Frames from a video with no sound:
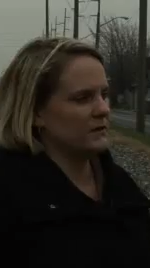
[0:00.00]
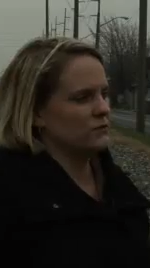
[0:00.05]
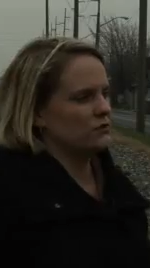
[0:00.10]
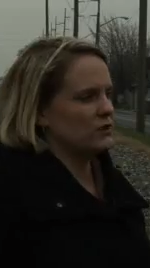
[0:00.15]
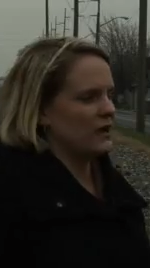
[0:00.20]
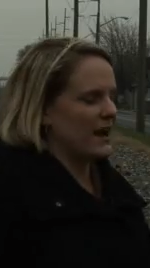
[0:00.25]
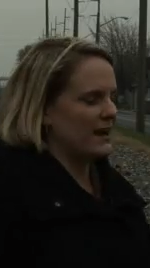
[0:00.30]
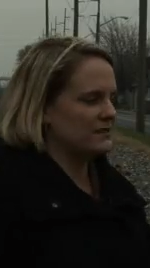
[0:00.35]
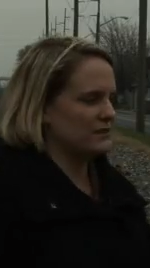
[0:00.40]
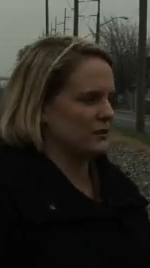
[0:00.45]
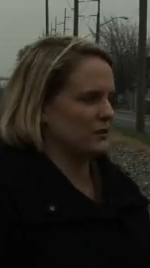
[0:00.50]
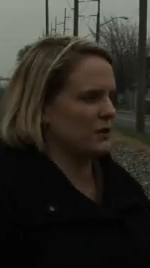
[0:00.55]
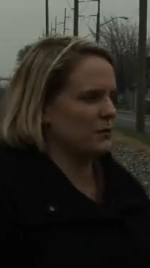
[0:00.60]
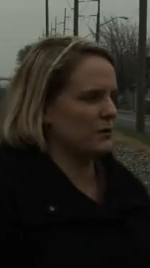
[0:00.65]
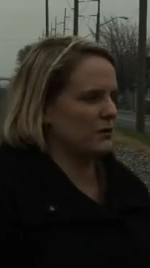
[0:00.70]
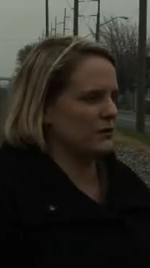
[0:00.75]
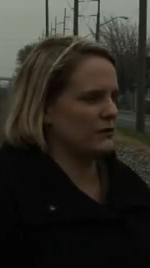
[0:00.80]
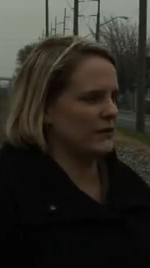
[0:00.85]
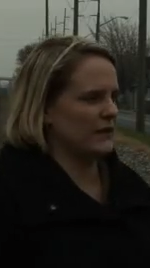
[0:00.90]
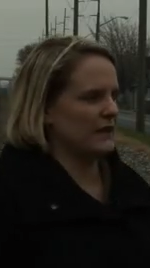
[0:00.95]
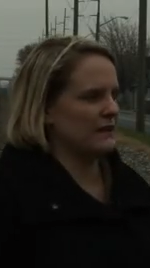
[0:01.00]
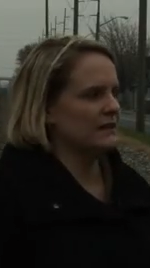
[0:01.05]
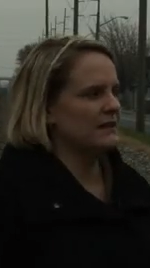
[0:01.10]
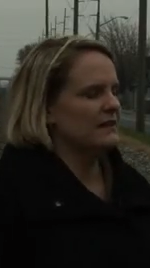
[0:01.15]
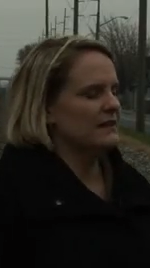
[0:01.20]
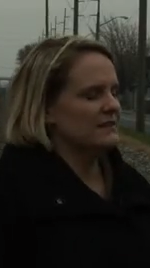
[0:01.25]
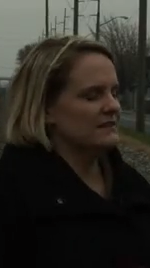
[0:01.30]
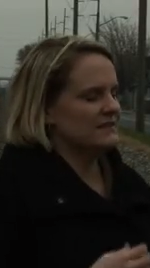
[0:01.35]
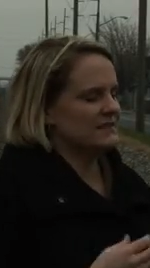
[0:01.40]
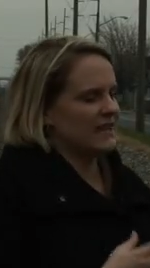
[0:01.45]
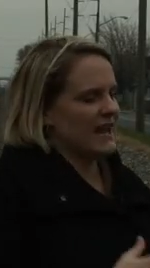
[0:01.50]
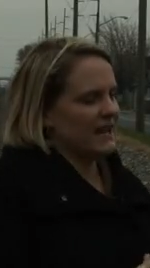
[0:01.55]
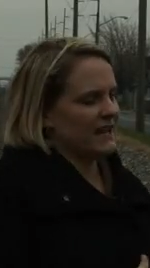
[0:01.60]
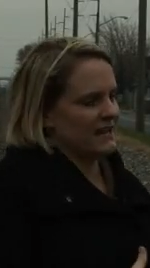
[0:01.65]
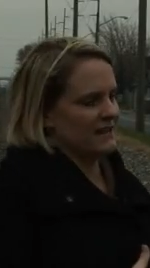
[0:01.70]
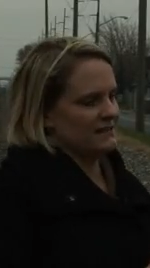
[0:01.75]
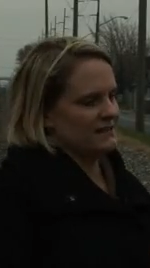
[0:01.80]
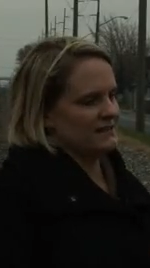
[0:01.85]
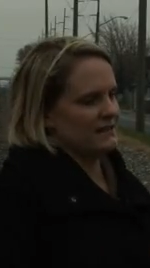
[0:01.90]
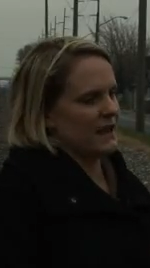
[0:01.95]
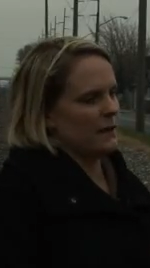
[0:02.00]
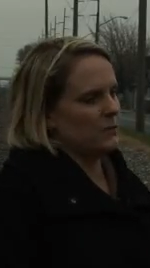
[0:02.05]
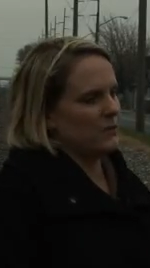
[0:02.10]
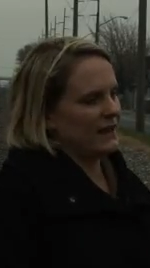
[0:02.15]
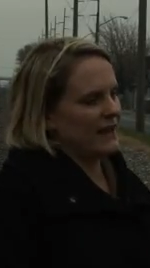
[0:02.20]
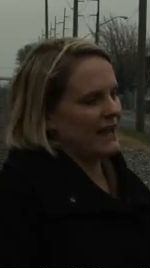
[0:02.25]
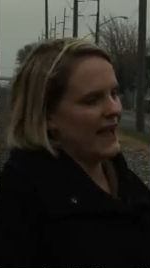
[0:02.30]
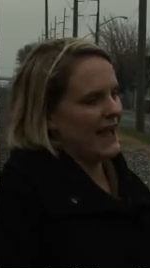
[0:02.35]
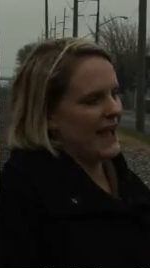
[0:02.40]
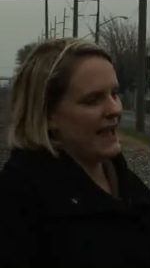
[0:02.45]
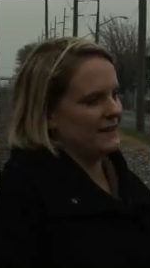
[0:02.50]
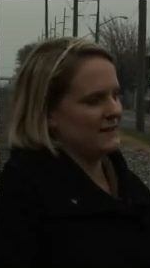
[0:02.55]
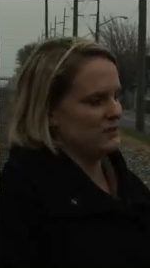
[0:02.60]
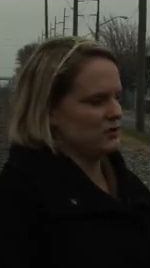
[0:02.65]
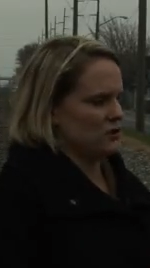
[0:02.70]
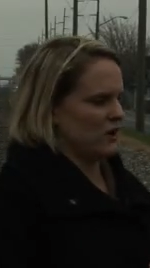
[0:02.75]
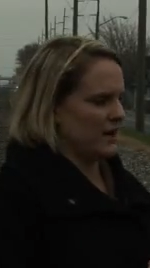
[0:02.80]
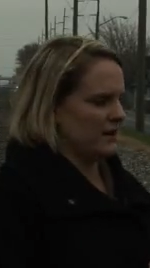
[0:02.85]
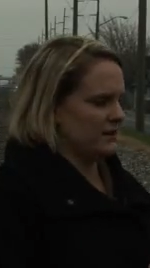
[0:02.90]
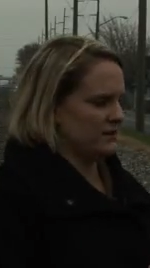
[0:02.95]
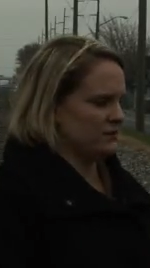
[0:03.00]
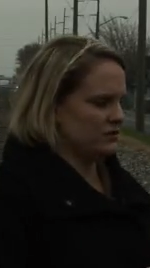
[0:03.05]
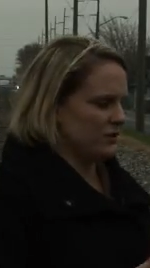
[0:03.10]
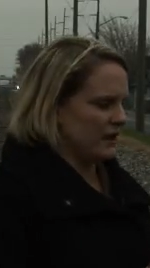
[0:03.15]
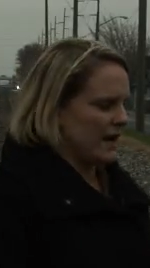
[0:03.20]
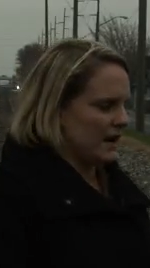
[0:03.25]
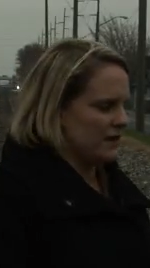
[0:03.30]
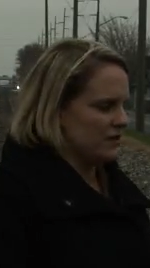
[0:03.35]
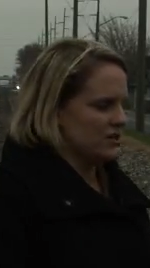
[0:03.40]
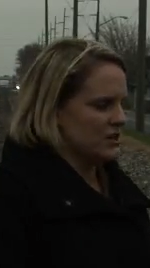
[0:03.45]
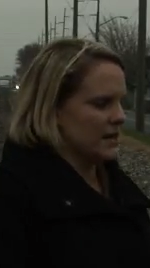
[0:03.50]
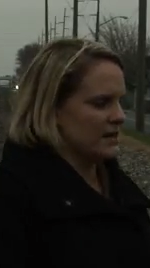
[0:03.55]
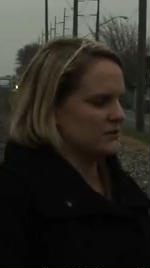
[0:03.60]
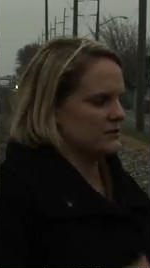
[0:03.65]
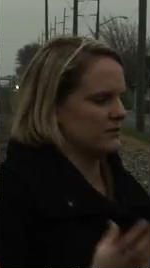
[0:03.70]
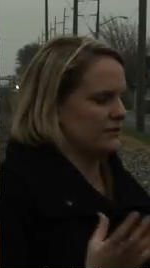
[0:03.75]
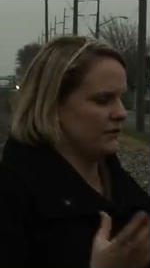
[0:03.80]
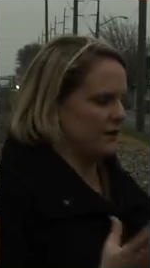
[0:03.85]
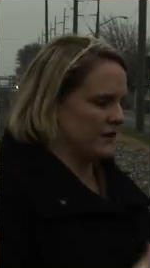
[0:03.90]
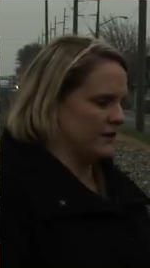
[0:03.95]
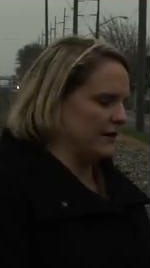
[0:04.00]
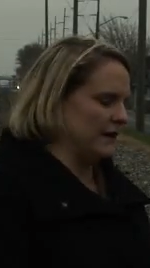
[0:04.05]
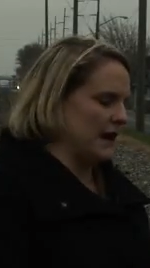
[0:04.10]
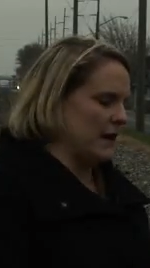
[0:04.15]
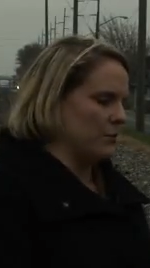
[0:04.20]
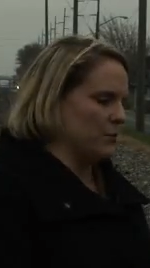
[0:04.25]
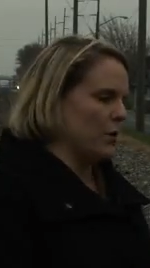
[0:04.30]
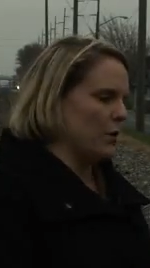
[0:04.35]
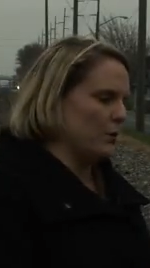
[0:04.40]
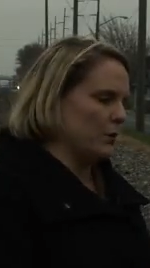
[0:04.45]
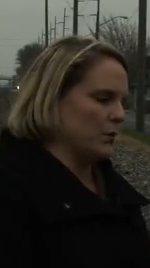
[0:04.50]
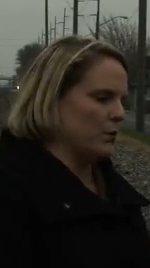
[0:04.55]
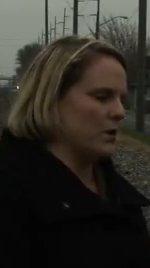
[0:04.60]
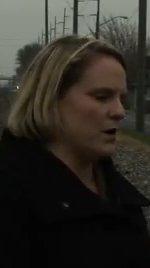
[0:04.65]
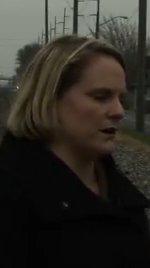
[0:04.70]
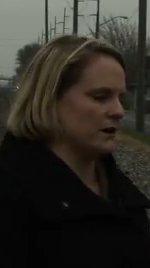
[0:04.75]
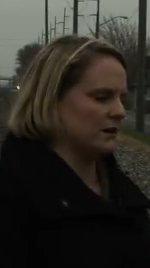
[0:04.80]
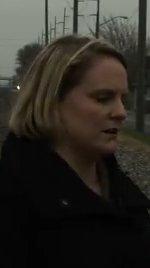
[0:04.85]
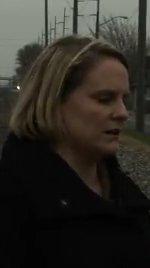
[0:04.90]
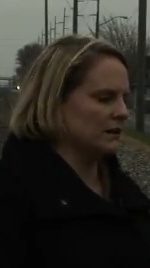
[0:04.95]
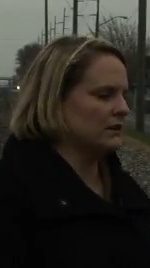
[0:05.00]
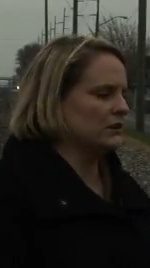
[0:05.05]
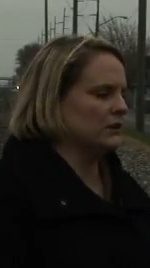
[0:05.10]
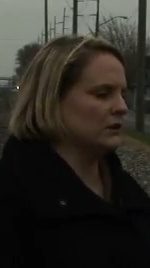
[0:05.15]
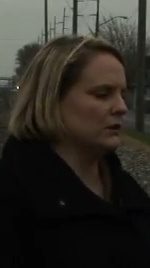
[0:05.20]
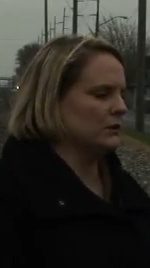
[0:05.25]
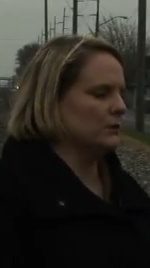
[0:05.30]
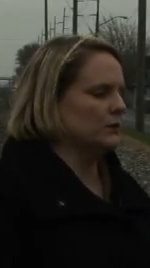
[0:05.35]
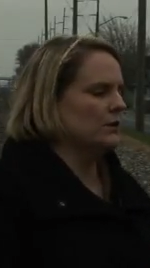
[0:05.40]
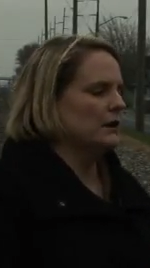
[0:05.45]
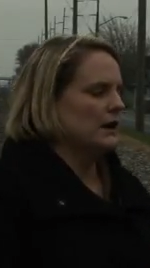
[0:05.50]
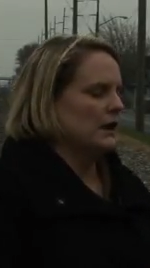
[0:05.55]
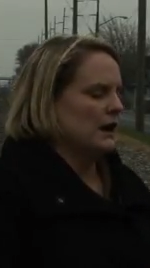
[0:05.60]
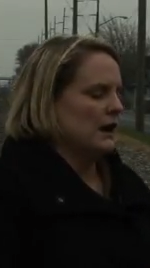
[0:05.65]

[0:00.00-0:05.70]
track. So there were only seconds that we had to try to strategize or figure out what we wanted to do.